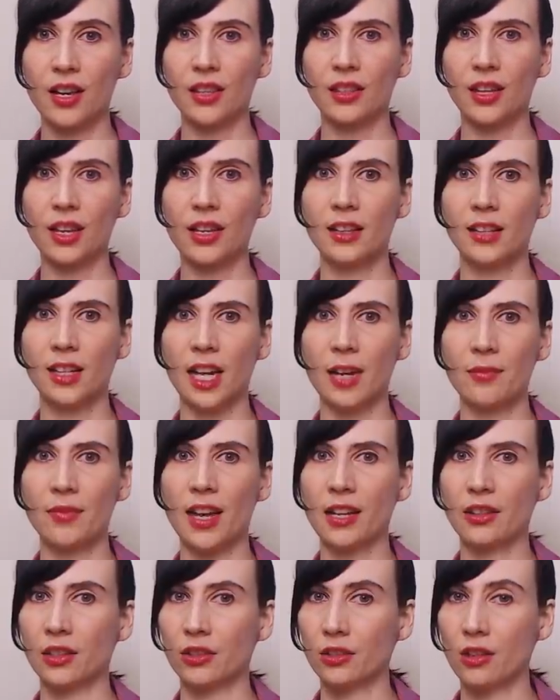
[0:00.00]
they claim
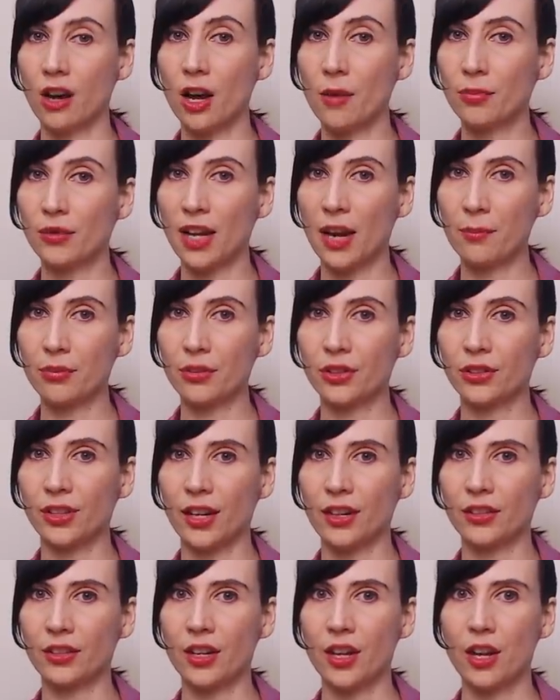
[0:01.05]
that the top
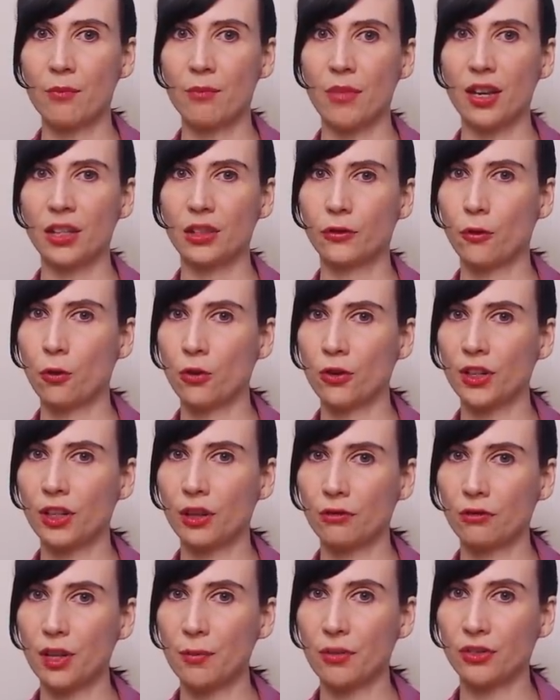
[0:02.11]
10% makes
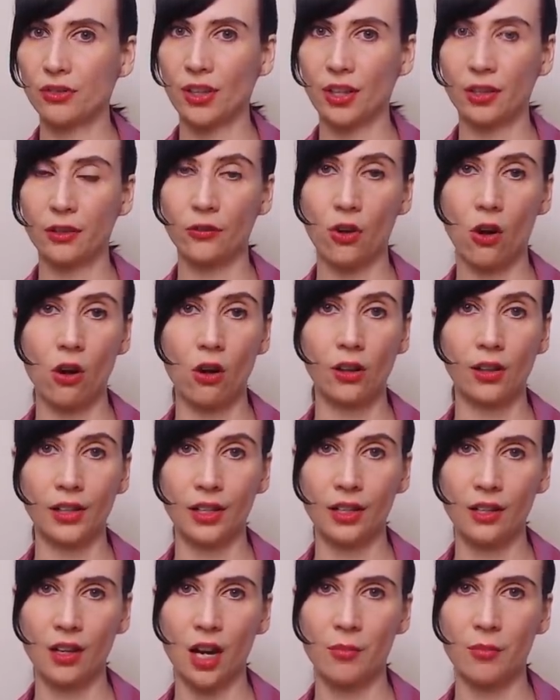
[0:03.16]
43% of all
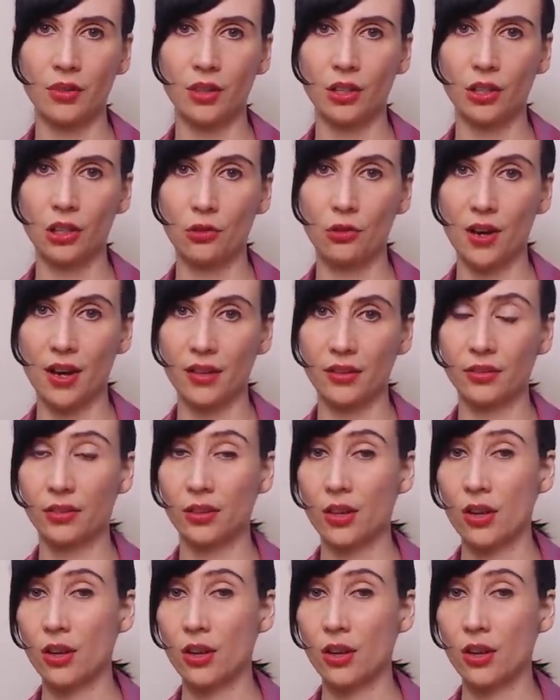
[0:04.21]
income in the US,